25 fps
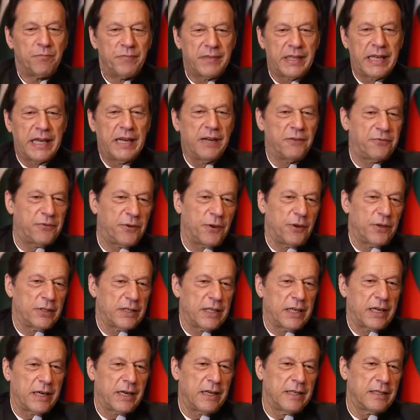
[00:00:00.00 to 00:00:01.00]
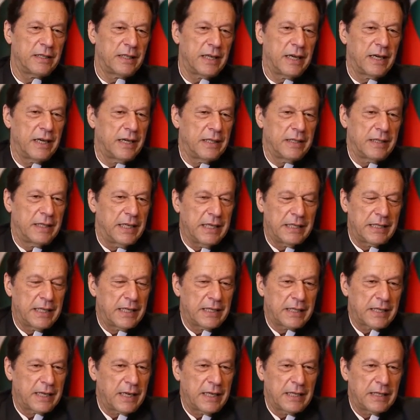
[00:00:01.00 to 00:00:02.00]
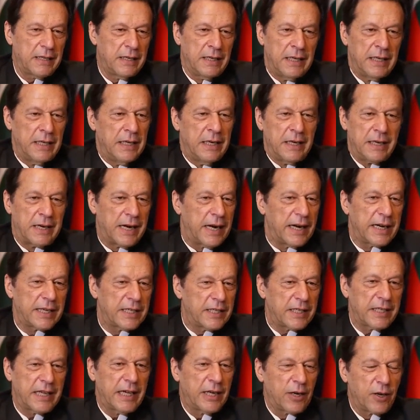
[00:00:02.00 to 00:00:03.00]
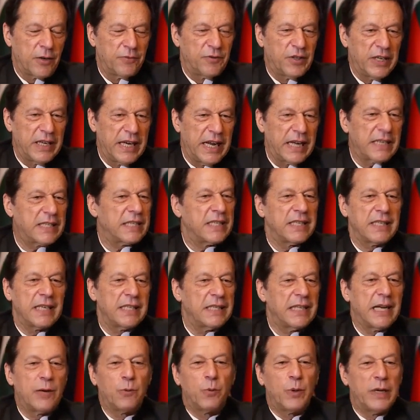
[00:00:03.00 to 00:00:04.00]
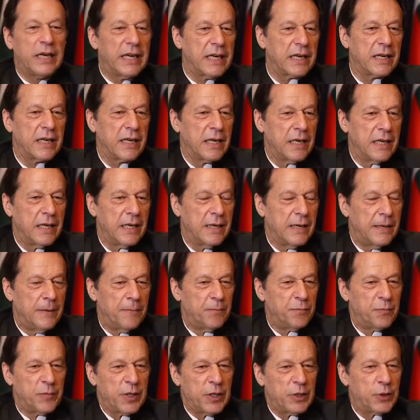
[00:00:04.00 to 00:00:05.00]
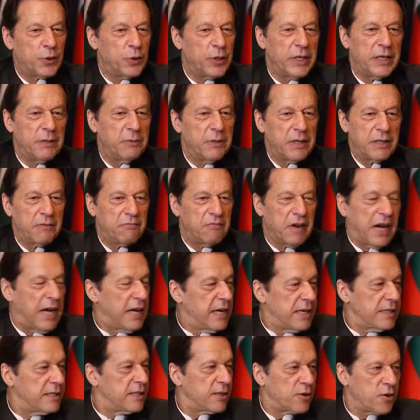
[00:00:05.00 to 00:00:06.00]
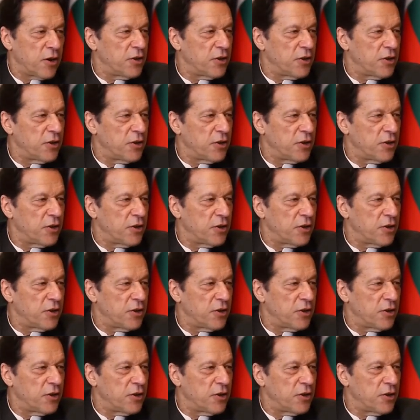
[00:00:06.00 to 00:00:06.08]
Therefore, they just are running scared of the election, and they're willing to even violate the